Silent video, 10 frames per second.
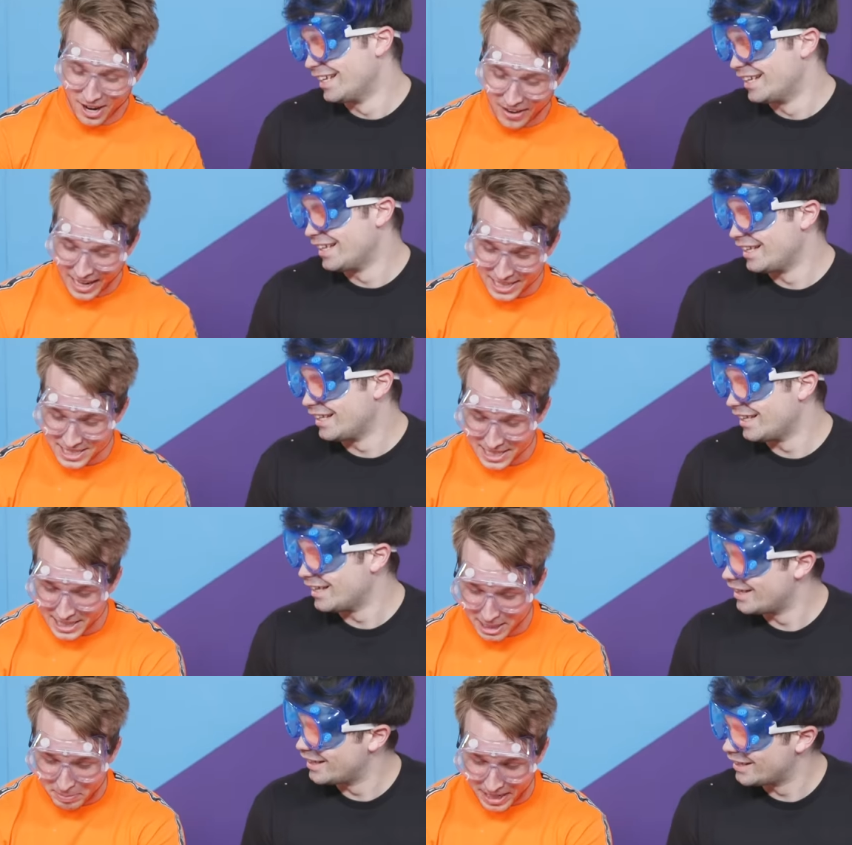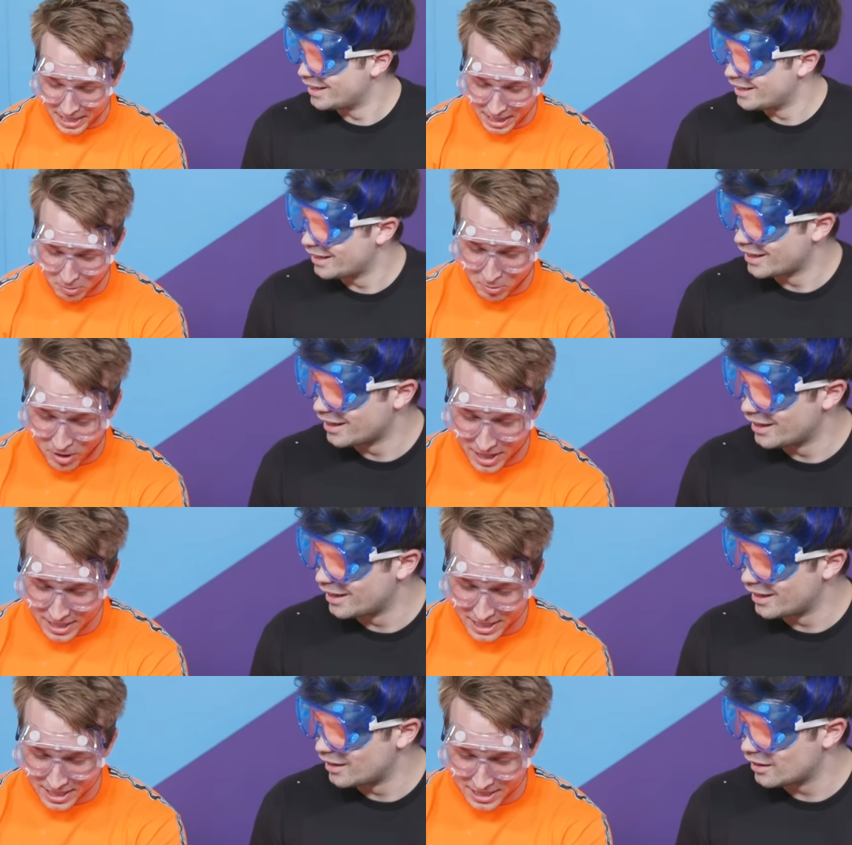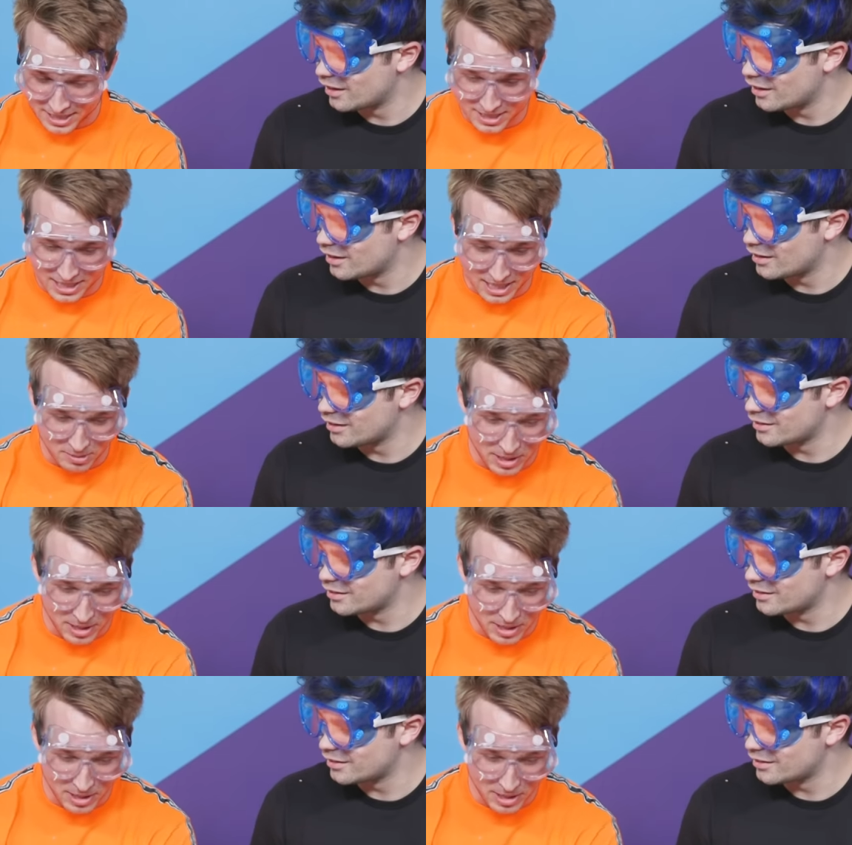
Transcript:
Speaker 1: all right, I just need to keep it at, at one. Uh, okay, here we